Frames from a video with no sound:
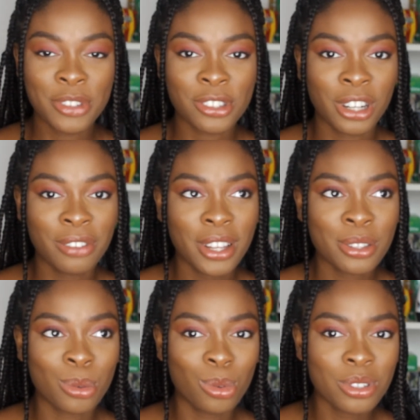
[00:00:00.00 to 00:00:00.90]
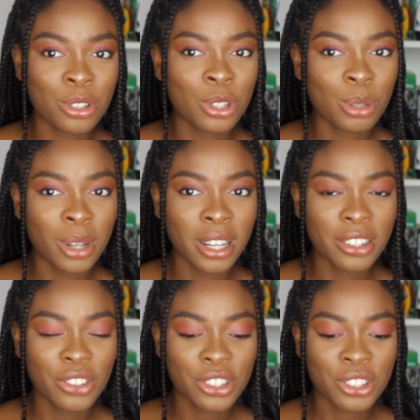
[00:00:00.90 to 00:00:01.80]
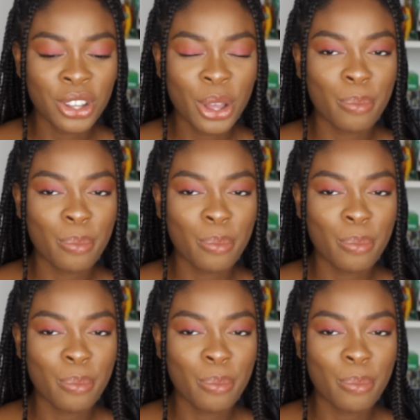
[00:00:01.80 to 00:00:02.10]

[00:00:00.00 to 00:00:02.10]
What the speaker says: I'm sorry if I talked too much,